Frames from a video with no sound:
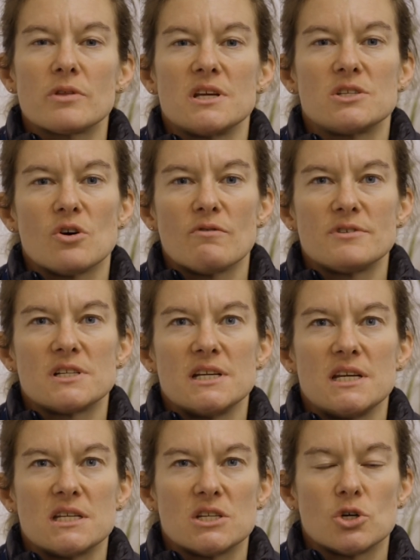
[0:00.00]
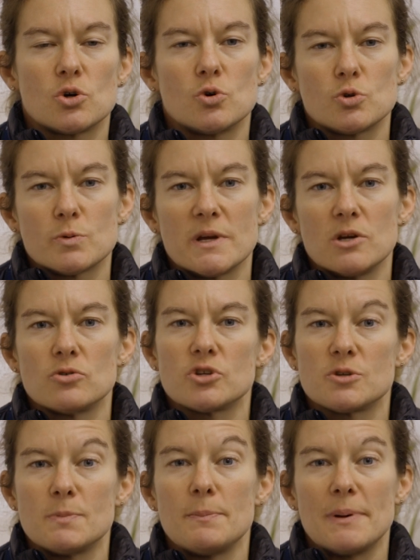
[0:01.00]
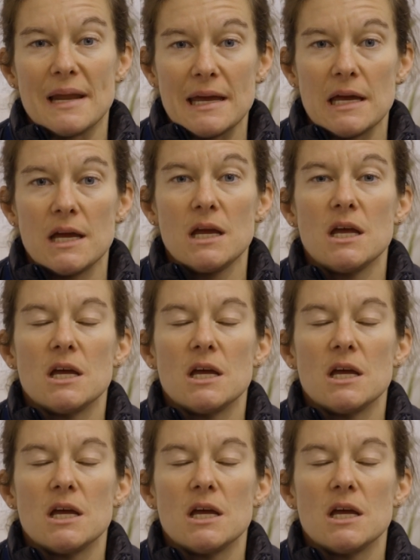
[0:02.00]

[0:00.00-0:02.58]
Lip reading: this obviously isn't a course where you'll just be playing.